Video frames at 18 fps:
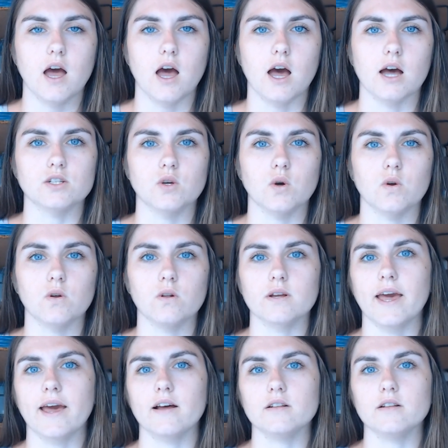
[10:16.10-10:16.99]
total
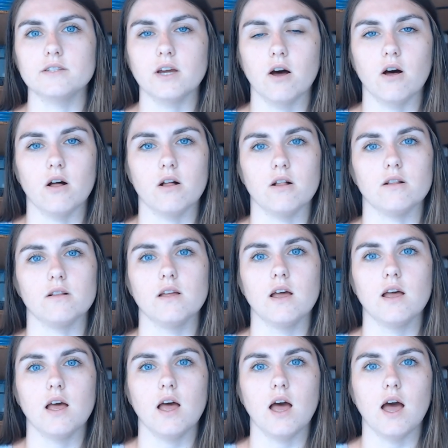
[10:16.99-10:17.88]
caldol,
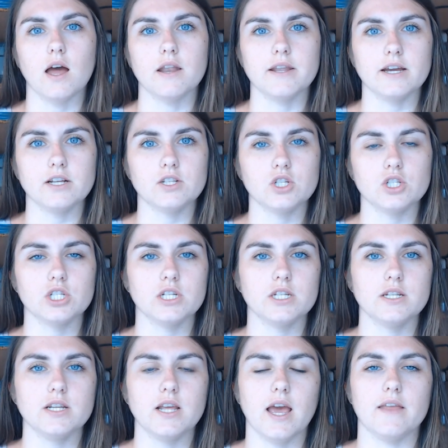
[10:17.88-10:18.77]

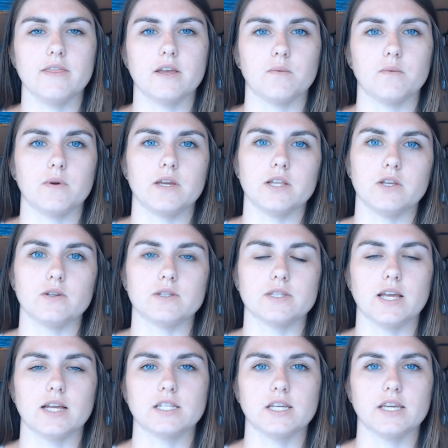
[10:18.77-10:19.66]
nitrogen, and then we can use
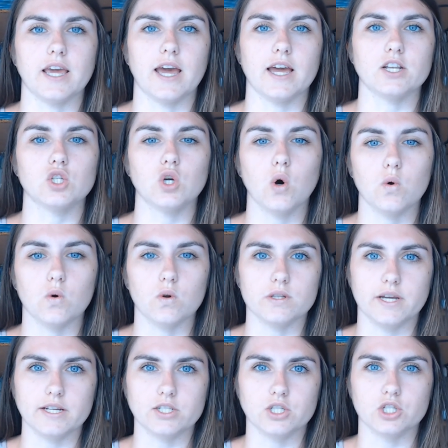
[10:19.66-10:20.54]
that to get total
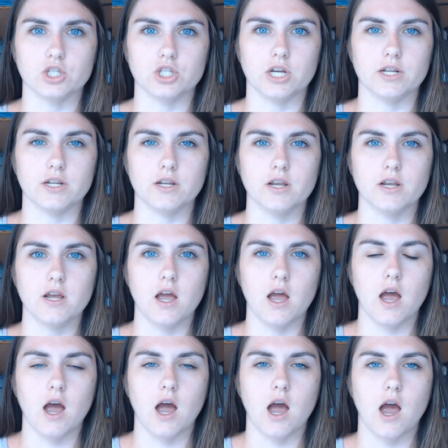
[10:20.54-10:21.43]
nitrogen.
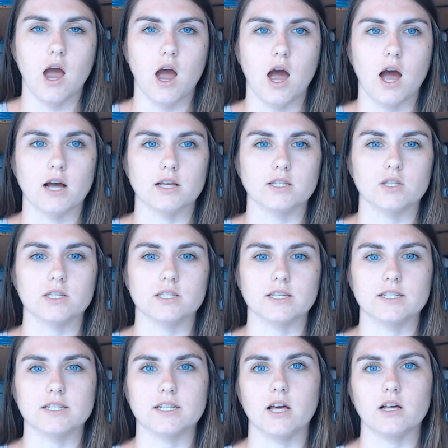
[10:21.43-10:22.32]
So this
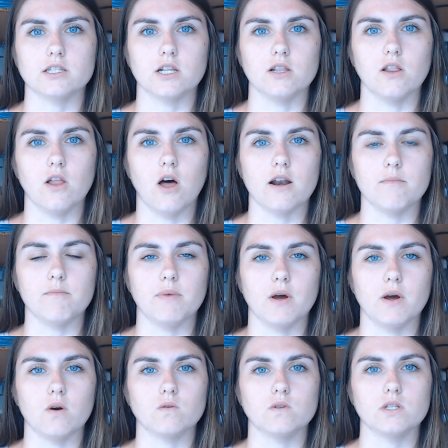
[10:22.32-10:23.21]
can tell us a lot
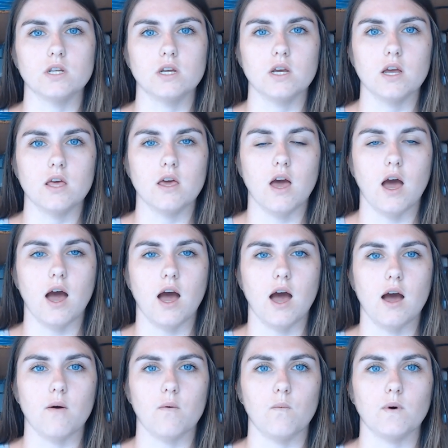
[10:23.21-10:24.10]
about
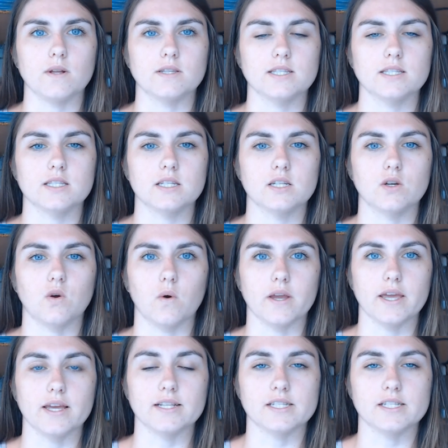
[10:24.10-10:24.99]
what's
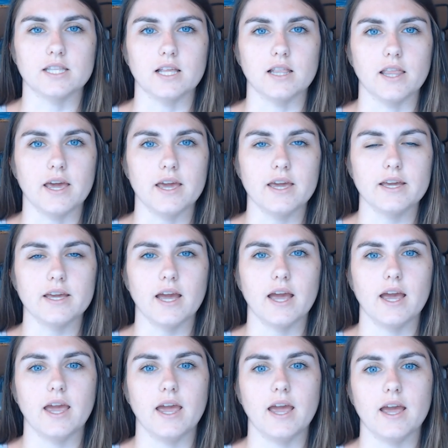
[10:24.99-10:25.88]
going into the lake,
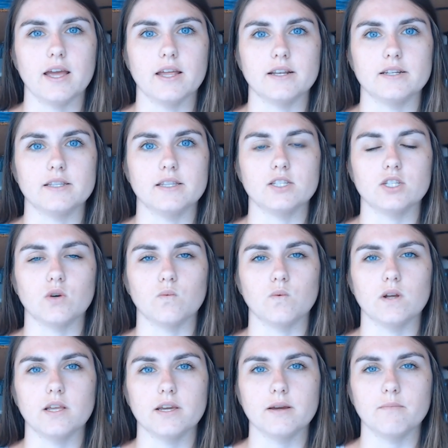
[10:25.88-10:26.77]
and these are
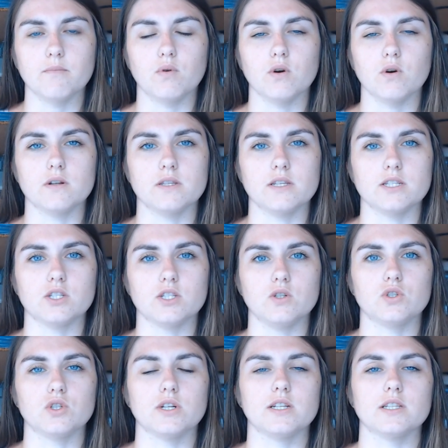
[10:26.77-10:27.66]
really important, these
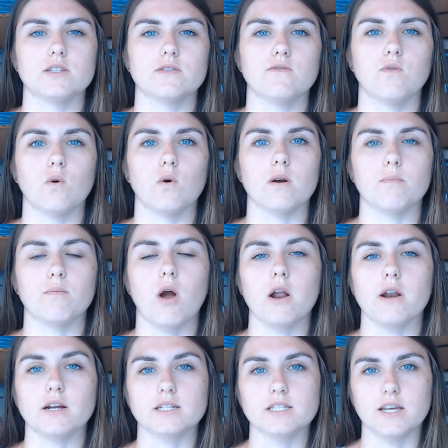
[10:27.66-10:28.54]
nutrients, for
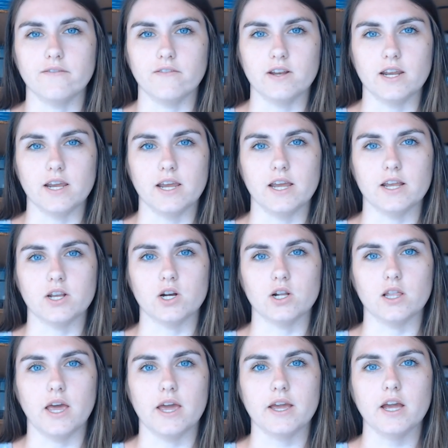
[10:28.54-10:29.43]
productivity in your
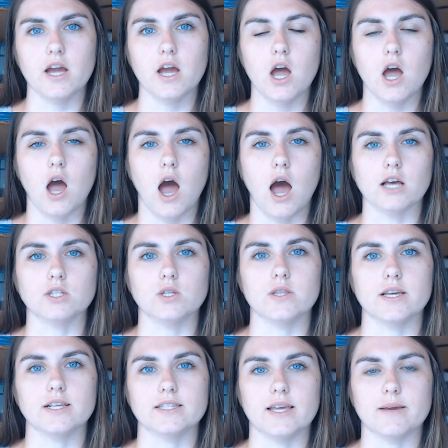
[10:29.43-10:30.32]
lake. So
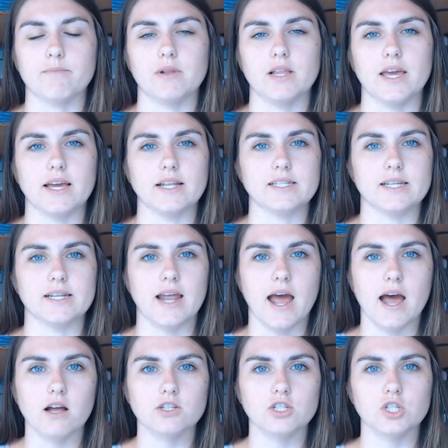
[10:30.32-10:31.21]
things like plant and
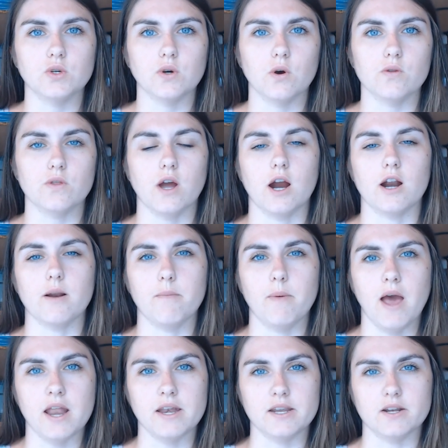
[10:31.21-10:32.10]
algae growth are
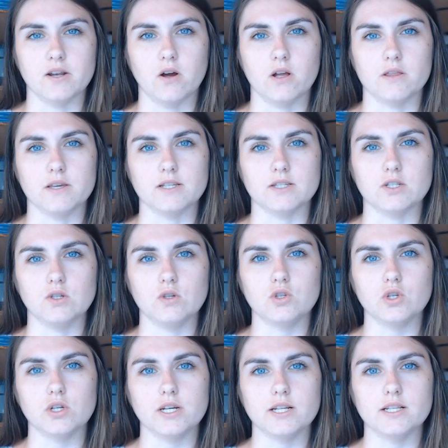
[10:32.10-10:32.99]
dependent on these
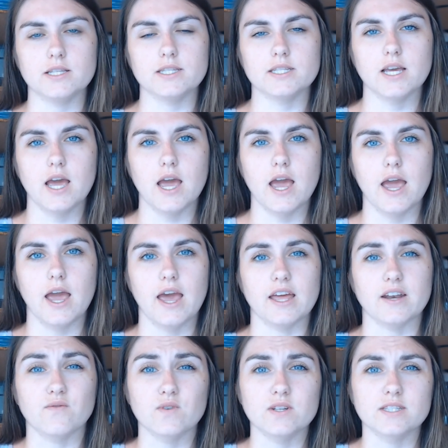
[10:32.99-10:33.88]
nutrients,
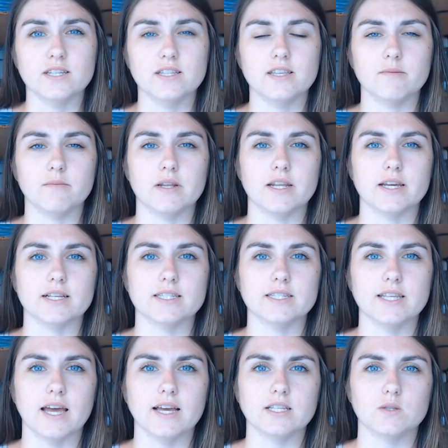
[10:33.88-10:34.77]
and if we see them in
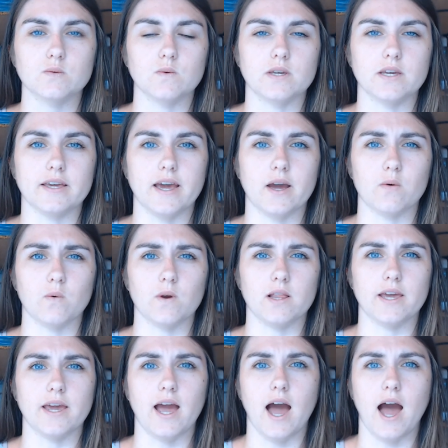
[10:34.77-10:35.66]
excess, we can get
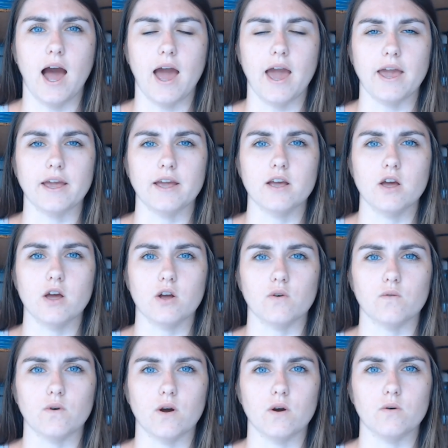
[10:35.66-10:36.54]
really high
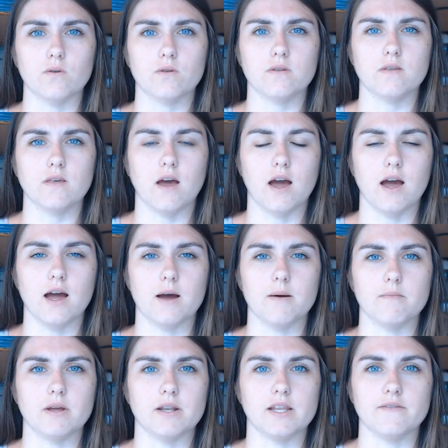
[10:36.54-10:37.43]
growth
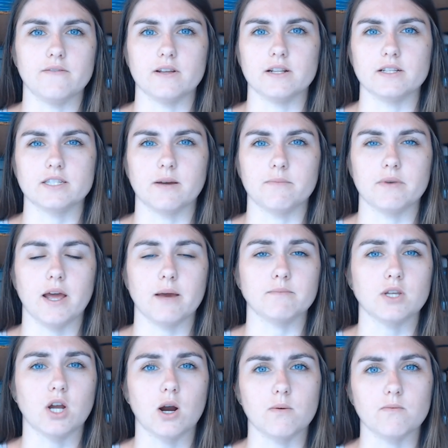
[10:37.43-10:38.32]
and even
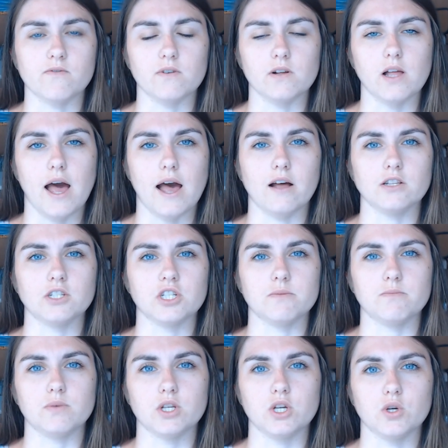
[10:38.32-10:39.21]
sometimes harmful algae
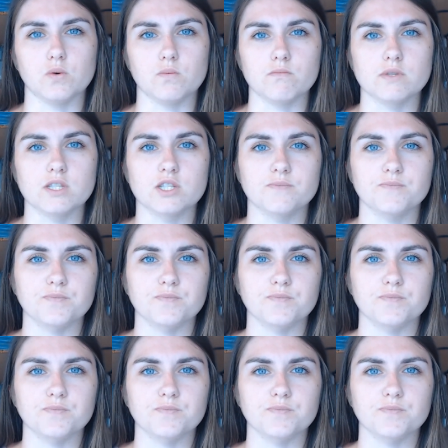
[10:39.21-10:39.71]
blooms.